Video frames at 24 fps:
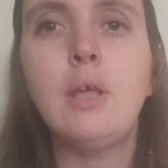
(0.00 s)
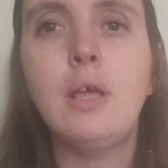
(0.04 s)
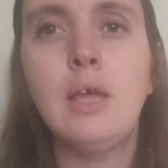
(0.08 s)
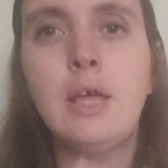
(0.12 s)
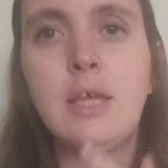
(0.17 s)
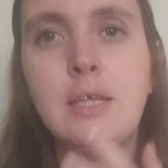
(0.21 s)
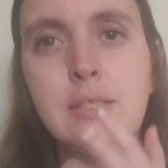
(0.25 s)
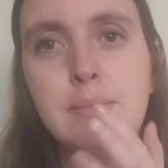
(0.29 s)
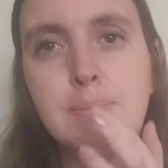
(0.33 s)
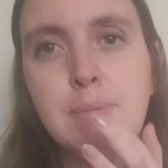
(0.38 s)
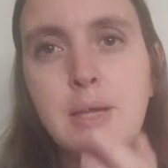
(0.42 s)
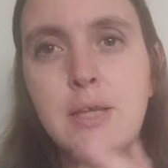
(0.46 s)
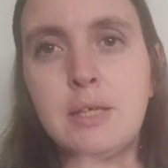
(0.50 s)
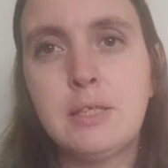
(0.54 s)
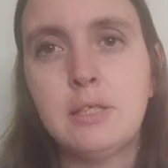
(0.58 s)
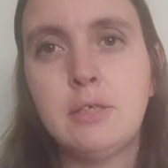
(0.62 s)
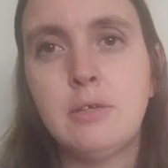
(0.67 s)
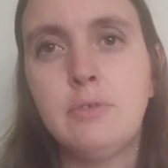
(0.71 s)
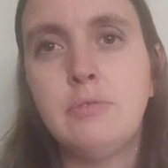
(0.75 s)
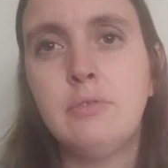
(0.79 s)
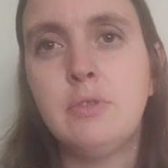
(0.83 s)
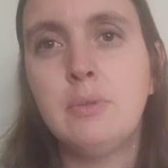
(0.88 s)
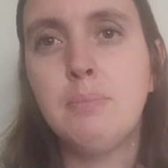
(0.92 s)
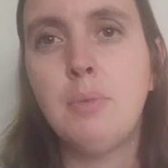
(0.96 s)
aspects
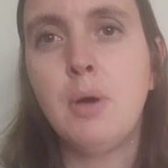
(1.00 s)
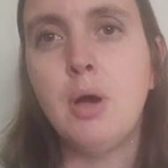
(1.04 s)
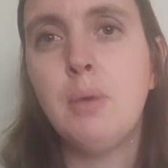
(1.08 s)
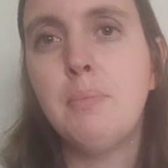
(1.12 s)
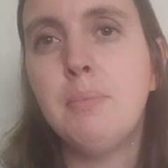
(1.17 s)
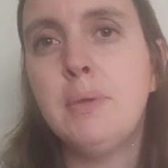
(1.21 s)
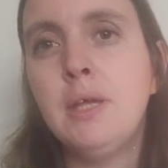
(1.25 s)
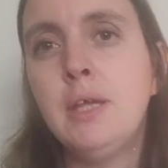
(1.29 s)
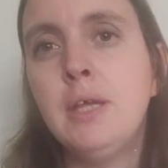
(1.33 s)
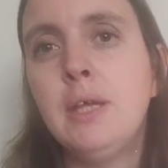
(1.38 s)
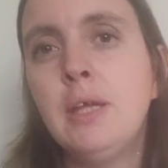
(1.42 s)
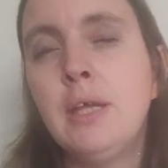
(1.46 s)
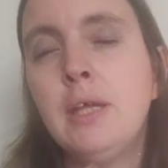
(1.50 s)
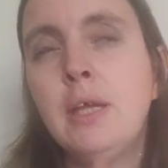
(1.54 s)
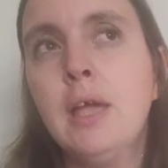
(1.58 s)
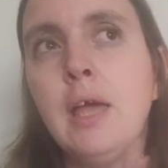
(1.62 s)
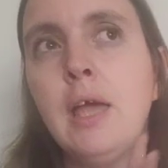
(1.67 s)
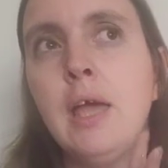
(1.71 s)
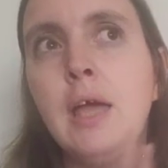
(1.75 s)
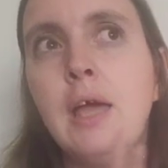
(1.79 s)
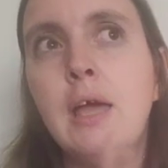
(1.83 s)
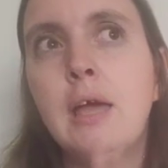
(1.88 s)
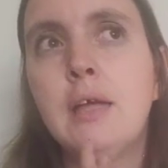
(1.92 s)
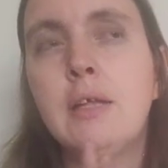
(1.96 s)
of the bombing
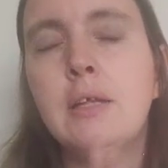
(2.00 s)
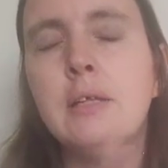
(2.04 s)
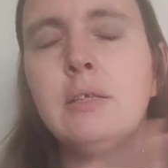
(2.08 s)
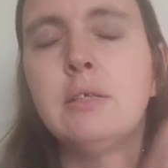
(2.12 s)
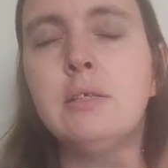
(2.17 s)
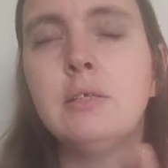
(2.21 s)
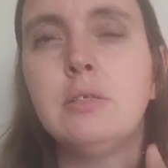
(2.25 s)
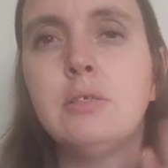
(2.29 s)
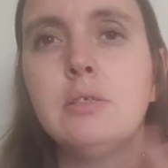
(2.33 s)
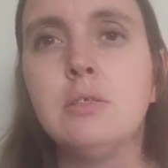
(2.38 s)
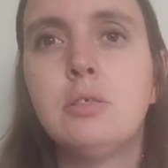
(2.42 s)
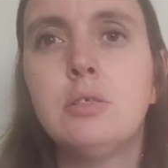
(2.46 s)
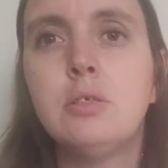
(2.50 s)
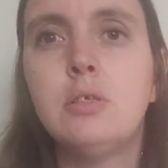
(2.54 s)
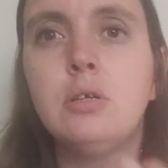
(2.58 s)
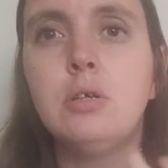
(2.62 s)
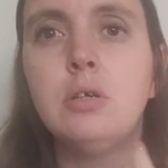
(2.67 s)
and